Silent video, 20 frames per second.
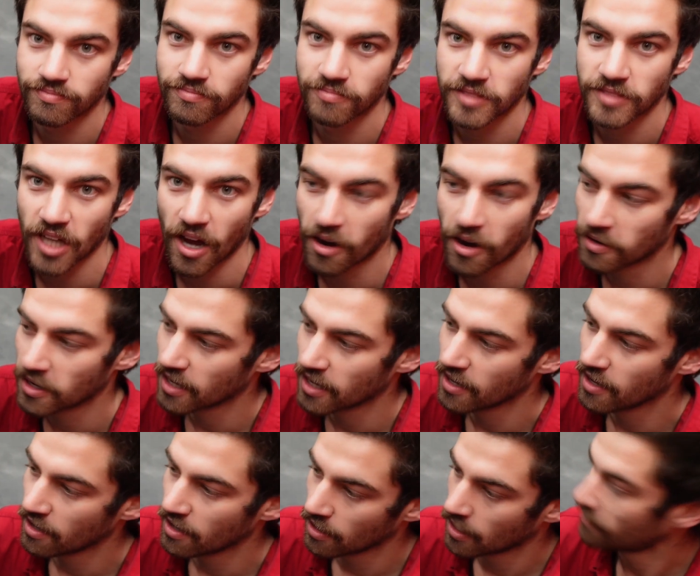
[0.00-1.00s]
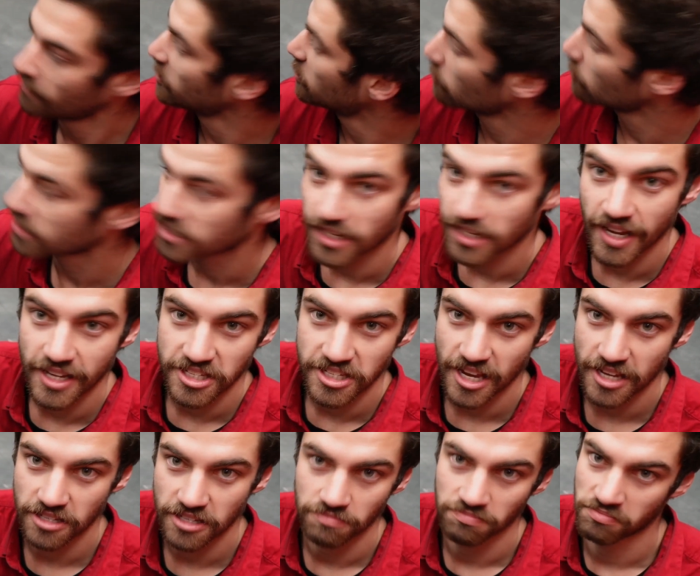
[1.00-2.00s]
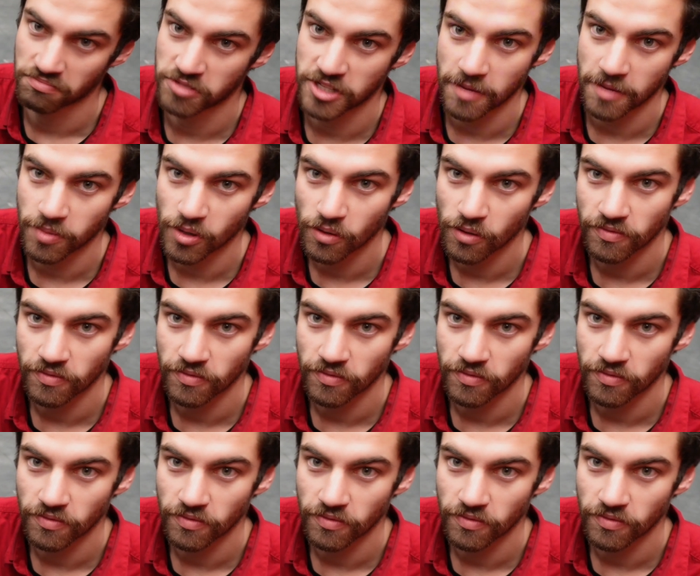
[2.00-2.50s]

So, if you're doing a CSS, simple.